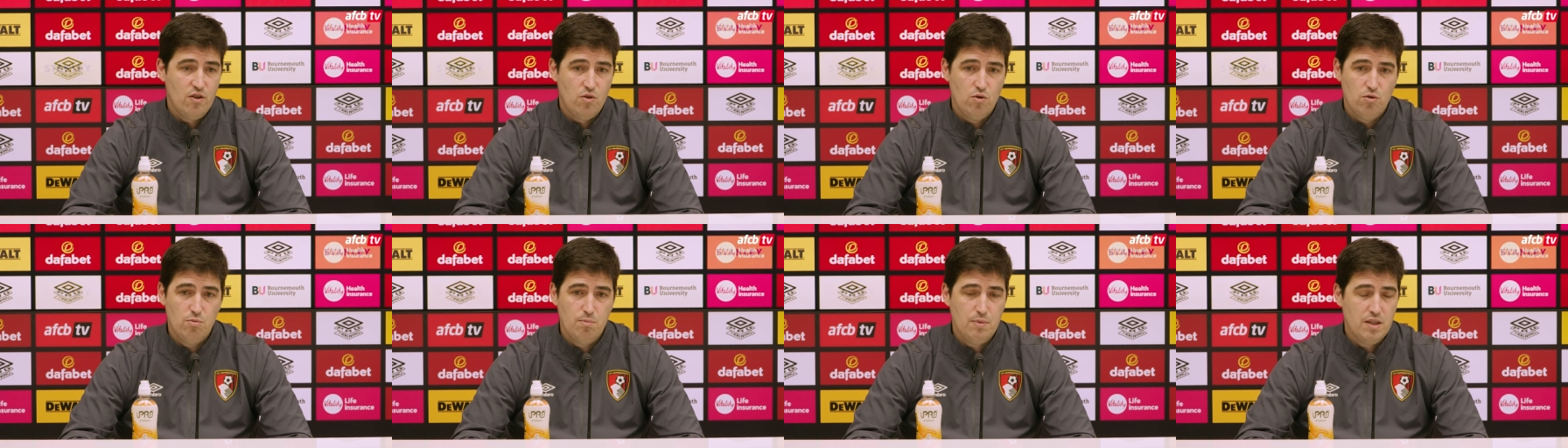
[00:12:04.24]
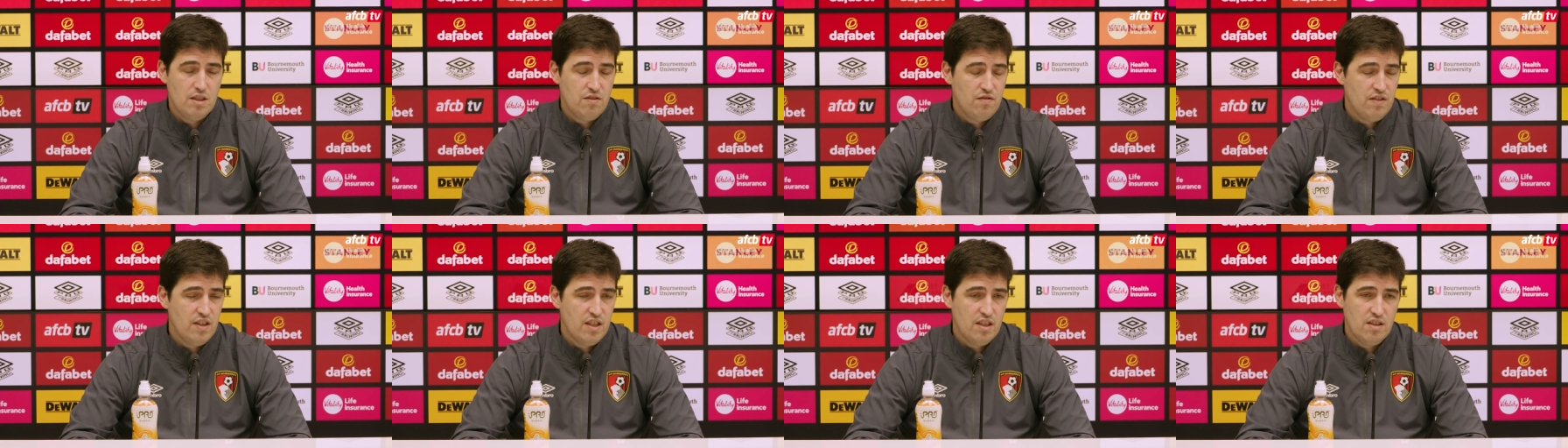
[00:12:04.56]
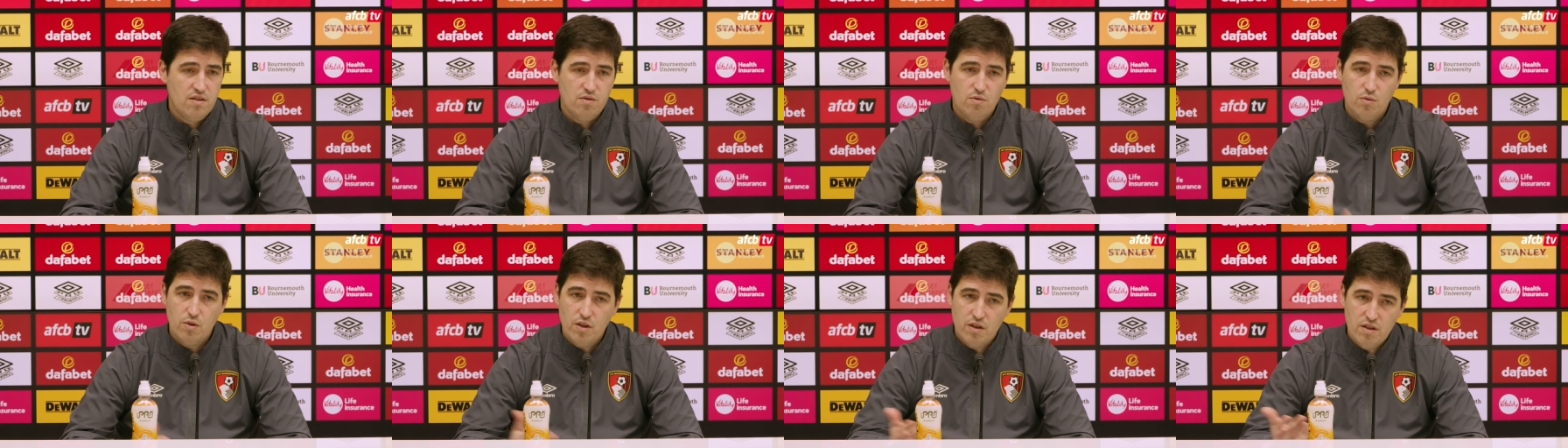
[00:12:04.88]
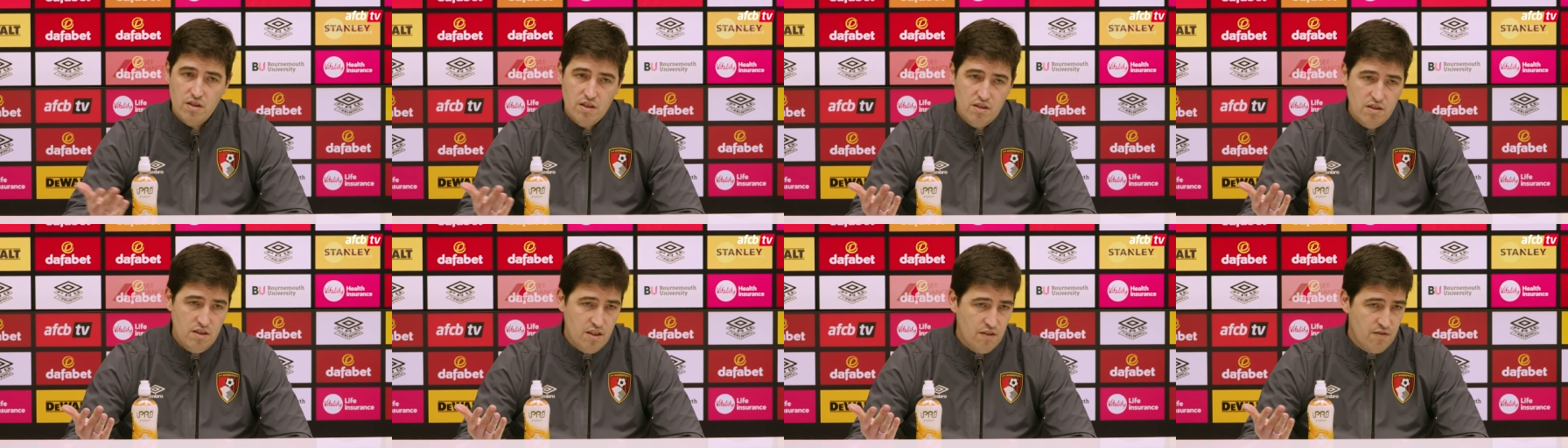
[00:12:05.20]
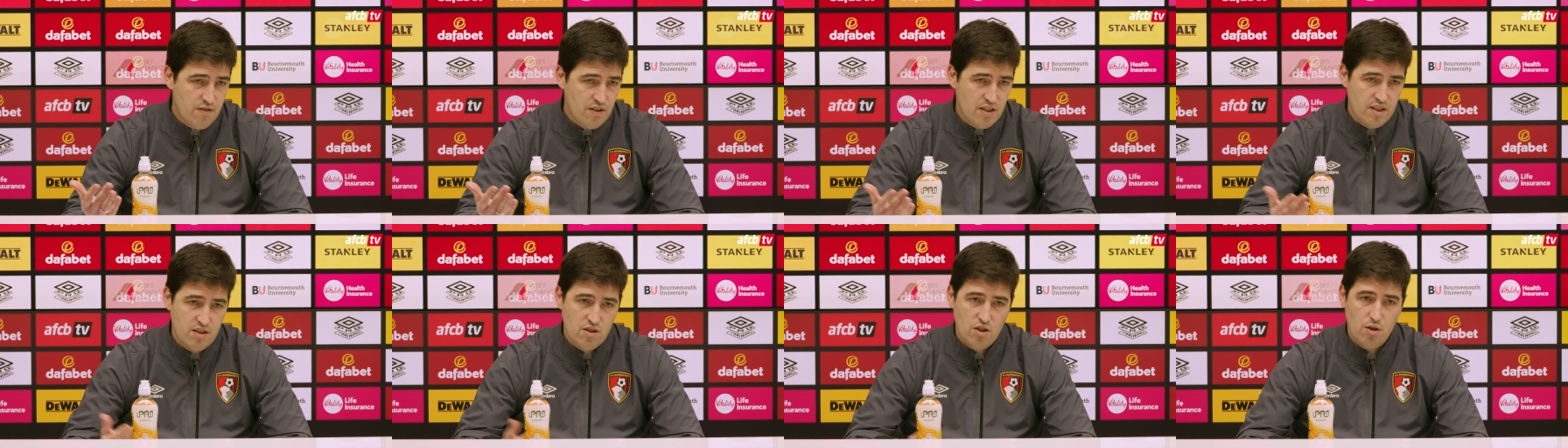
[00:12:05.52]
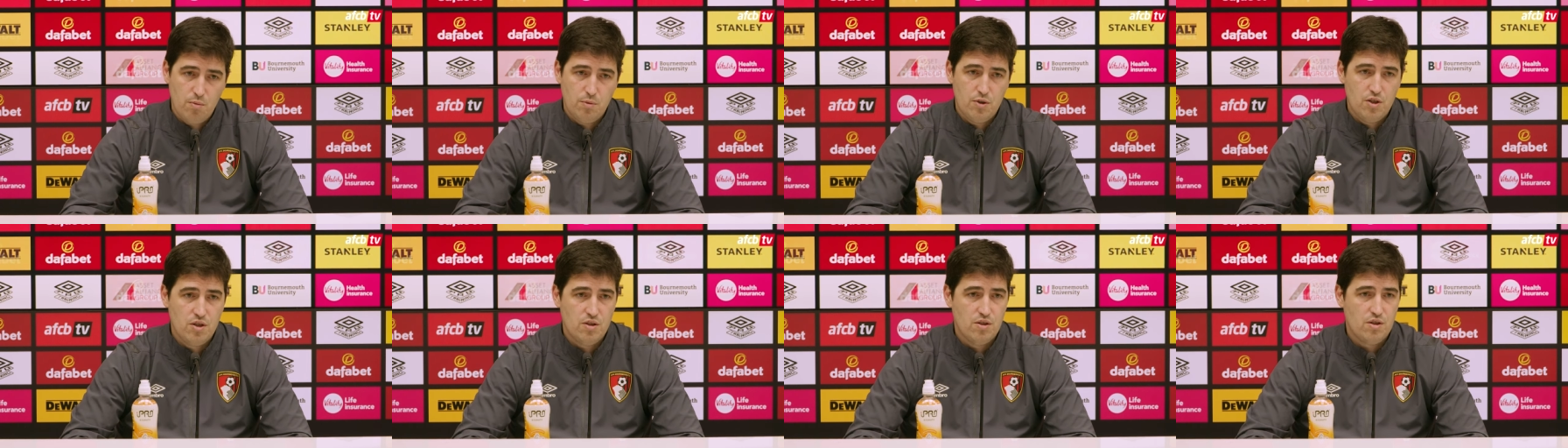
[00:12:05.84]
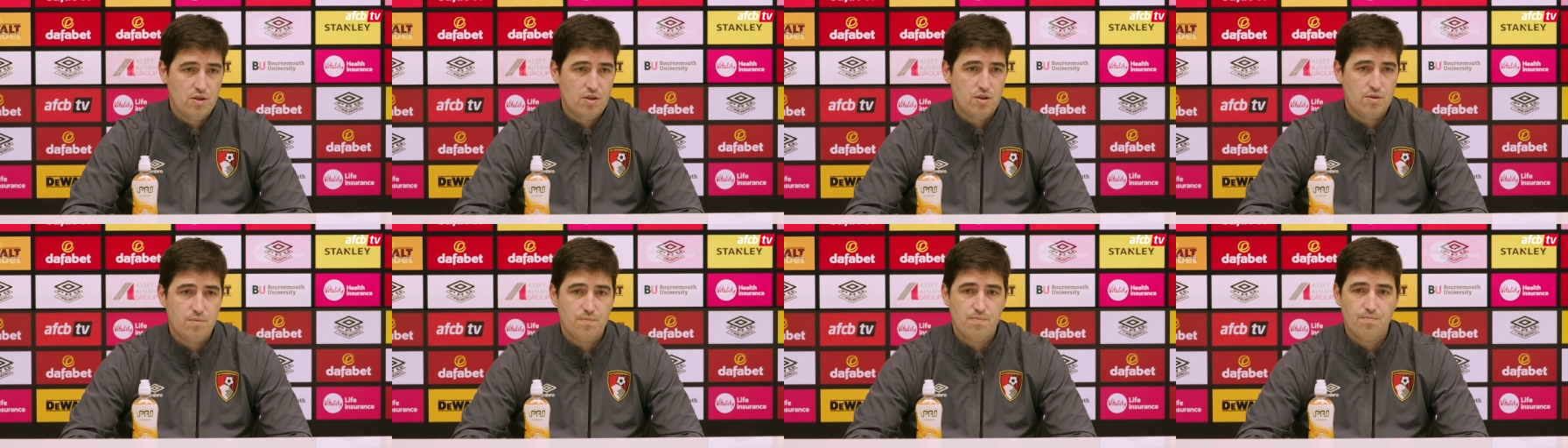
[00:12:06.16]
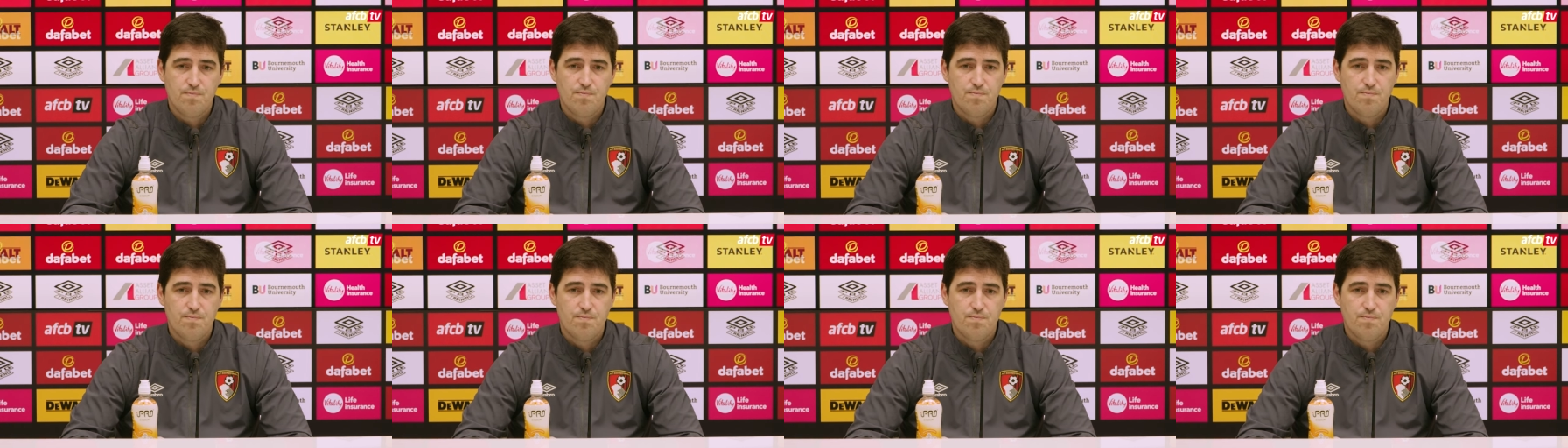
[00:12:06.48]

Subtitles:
good midfield with different options.